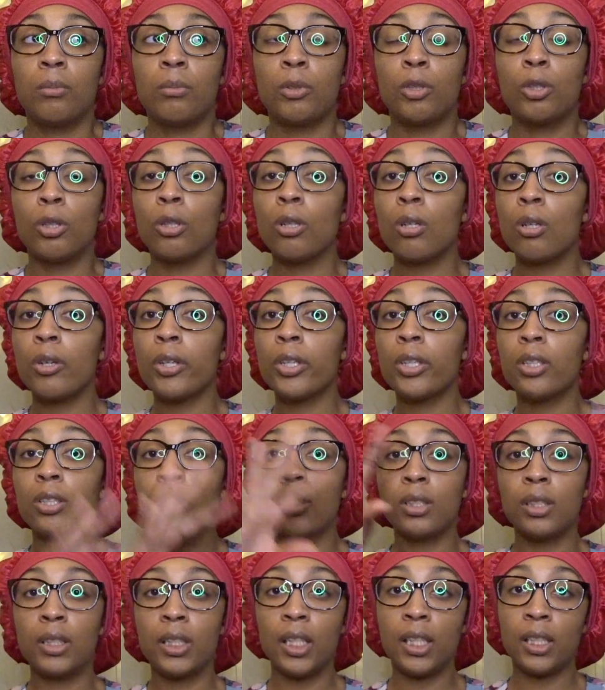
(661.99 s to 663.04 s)

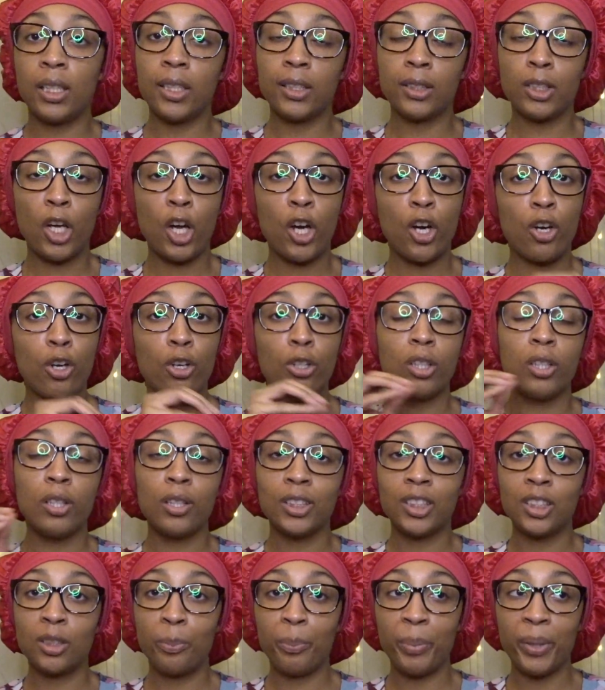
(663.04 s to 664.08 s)
Gloria did this whole little
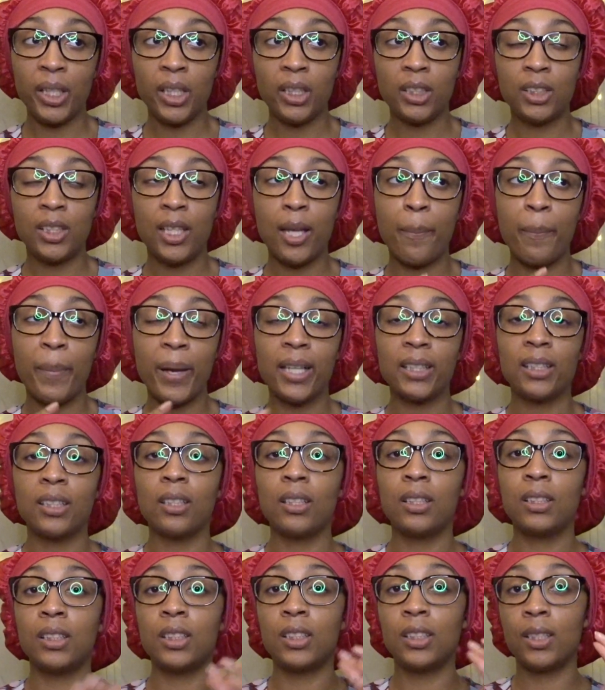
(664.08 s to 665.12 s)
speech that
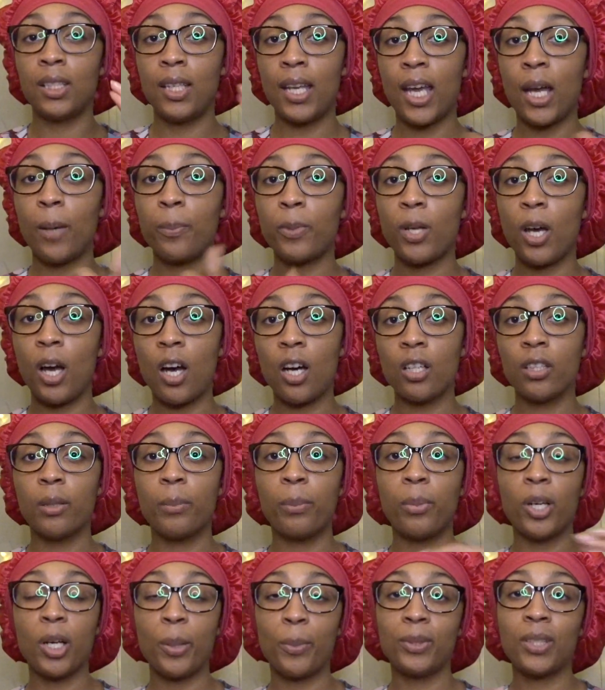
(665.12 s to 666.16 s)
basically snapped all the
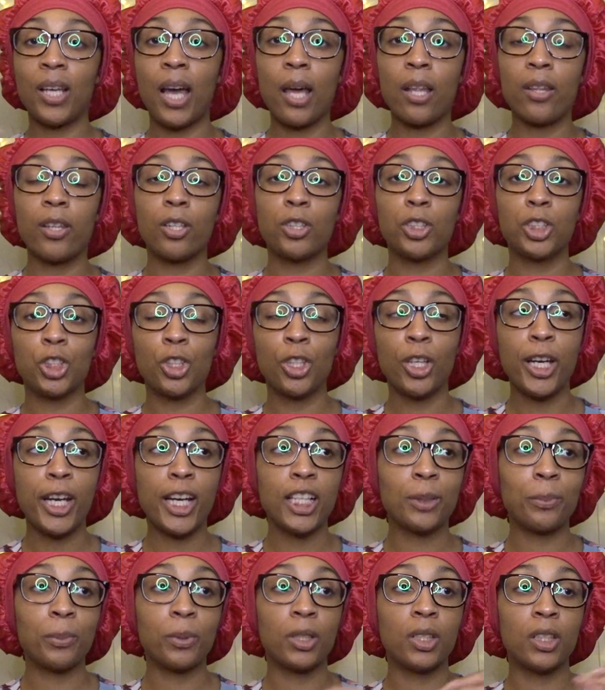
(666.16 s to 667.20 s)
Barbies out of their
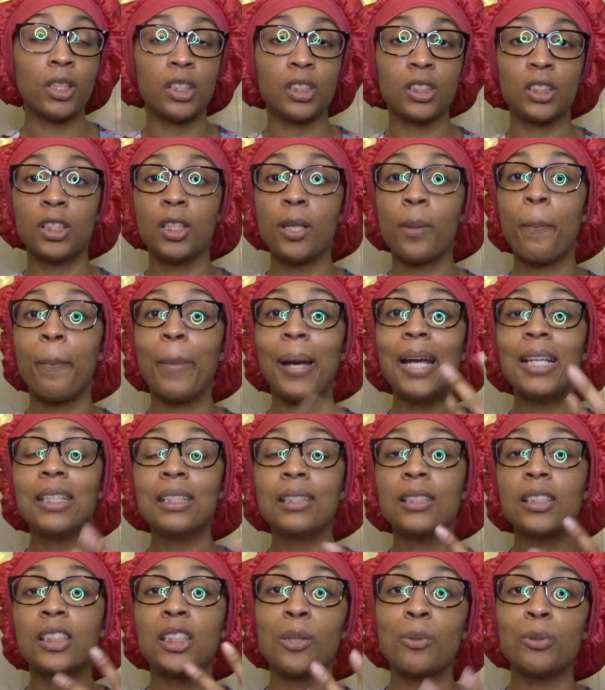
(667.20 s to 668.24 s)
trance, because
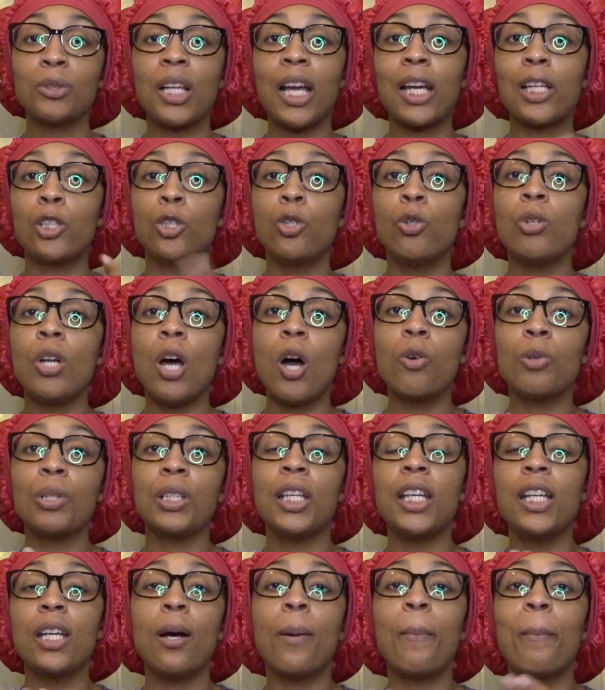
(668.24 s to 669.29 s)
basically she was like, you don't
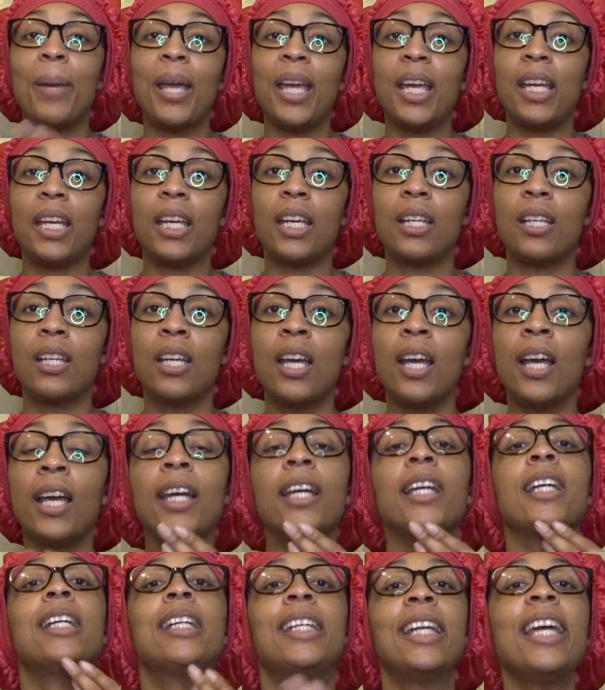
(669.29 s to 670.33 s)
need a man.
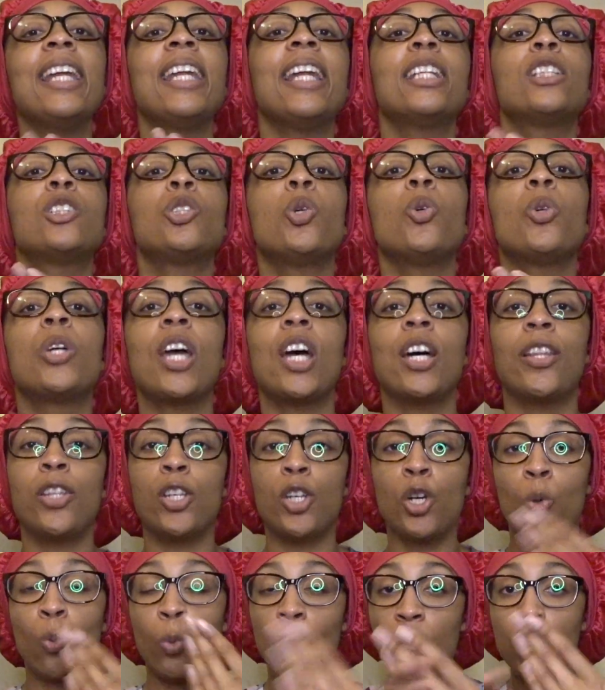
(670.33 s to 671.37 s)
Get it
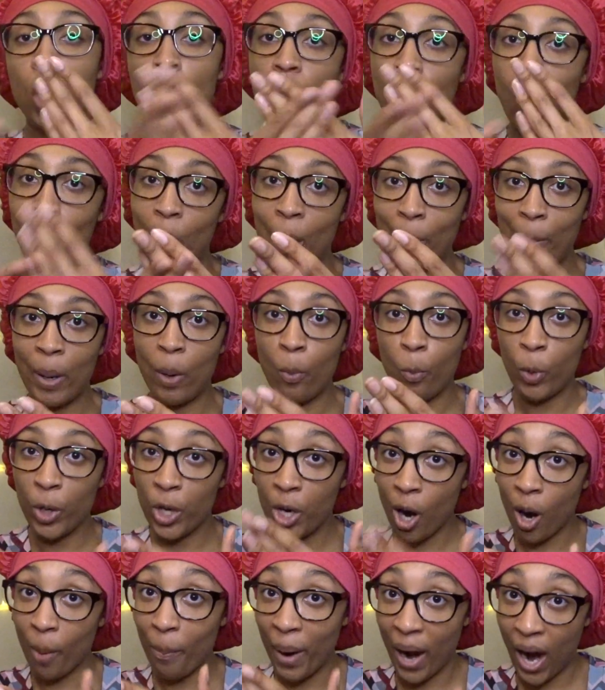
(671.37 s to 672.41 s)
together. We are women. We
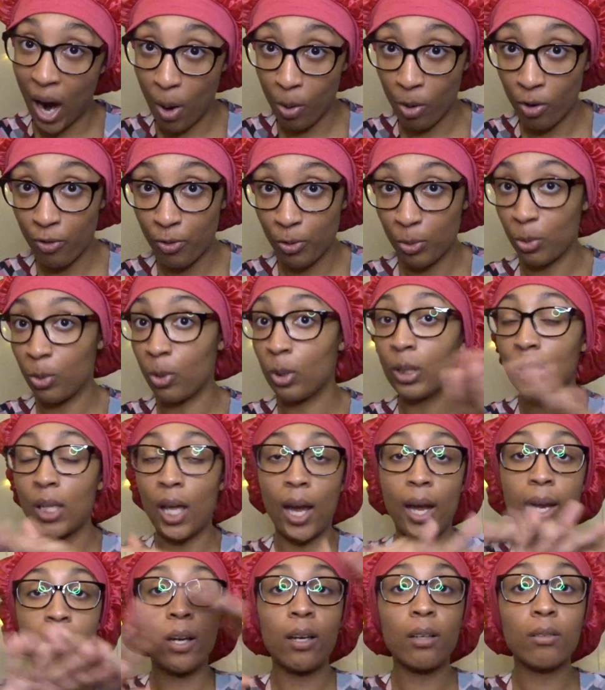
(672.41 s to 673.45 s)
are powerful.
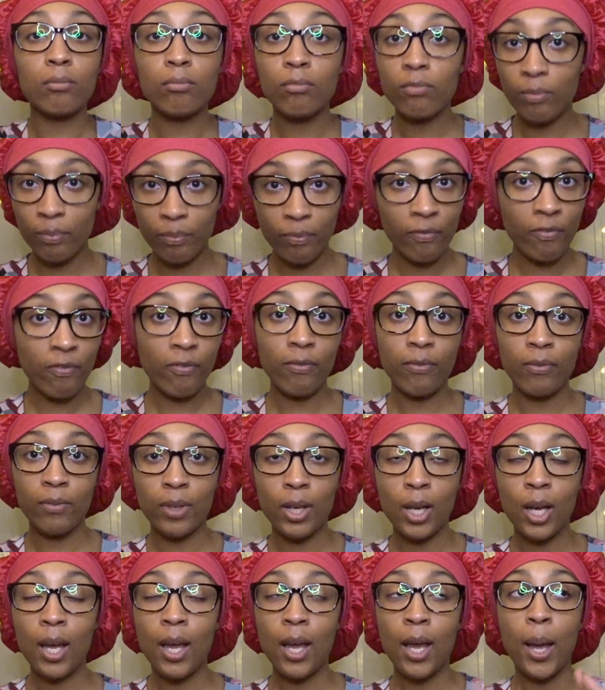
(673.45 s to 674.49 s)
Like,
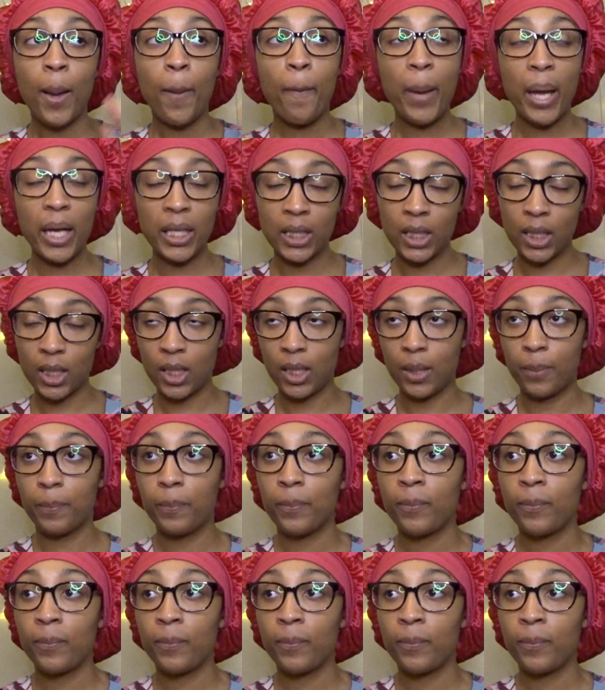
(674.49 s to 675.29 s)
basically.